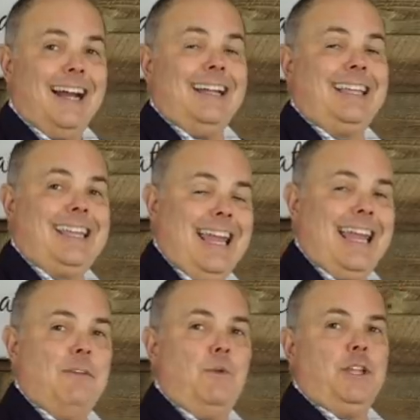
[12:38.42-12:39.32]

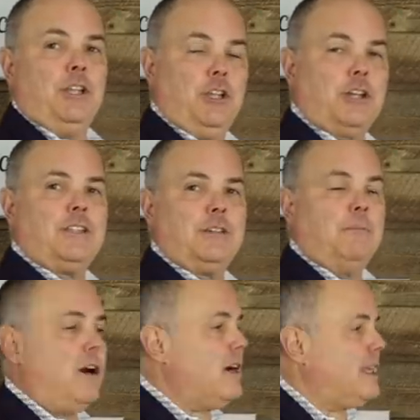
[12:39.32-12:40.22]
Again, when you look at the
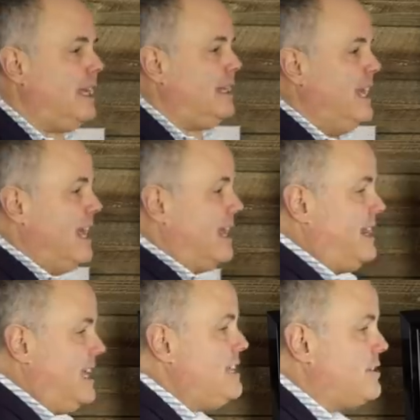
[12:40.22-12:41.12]
market,
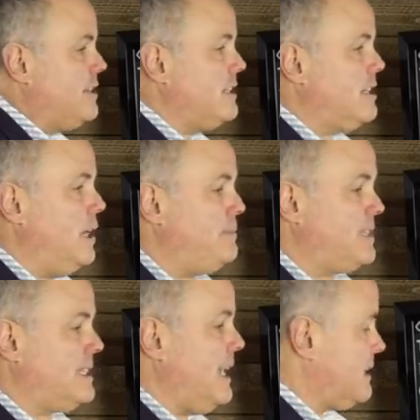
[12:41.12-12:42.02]
these are the type
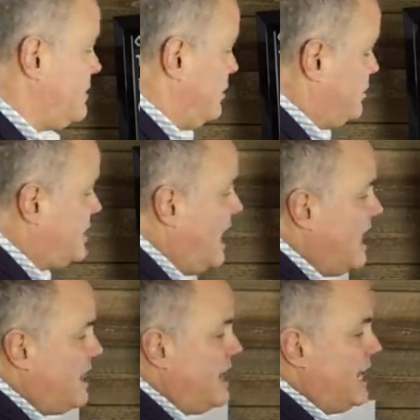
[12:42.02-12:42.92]
of sectors
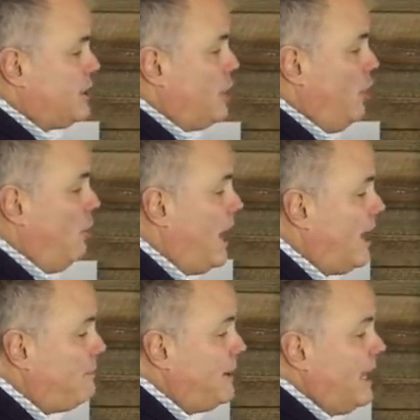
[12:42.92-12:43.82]
that go
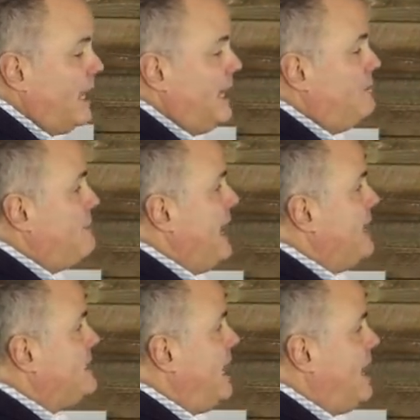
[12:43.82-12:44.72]
up in
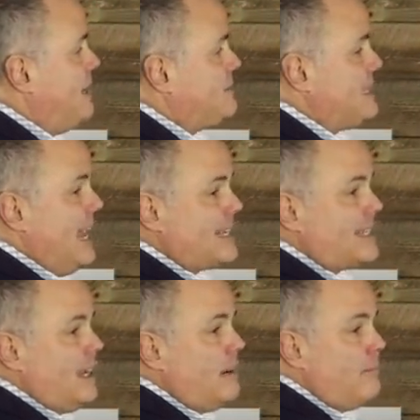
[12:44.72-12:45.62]
bad times.
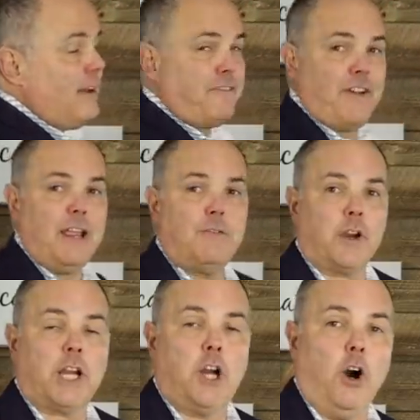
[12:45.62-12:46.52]
Next up, my
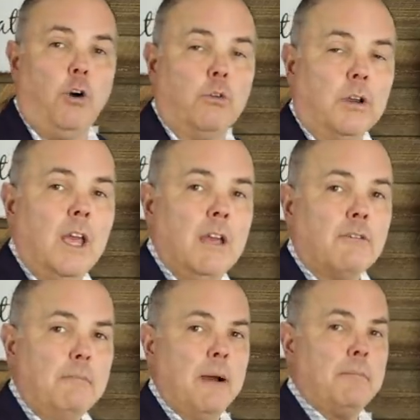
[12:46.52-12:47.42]
favorite, gold.
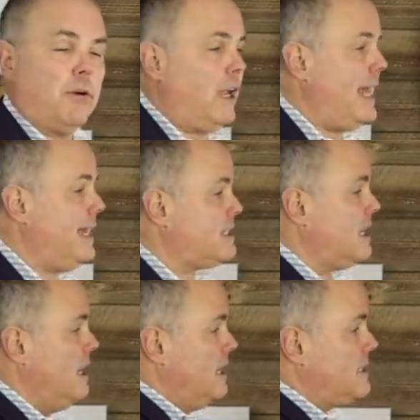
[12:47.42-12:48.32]
Remember
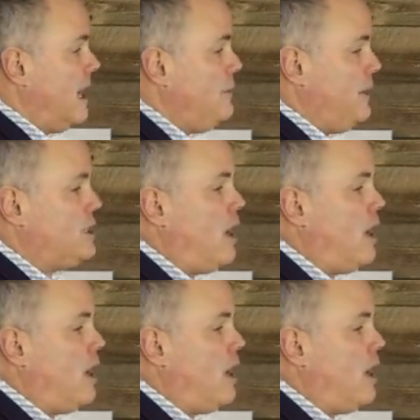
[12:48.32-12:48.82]
last time we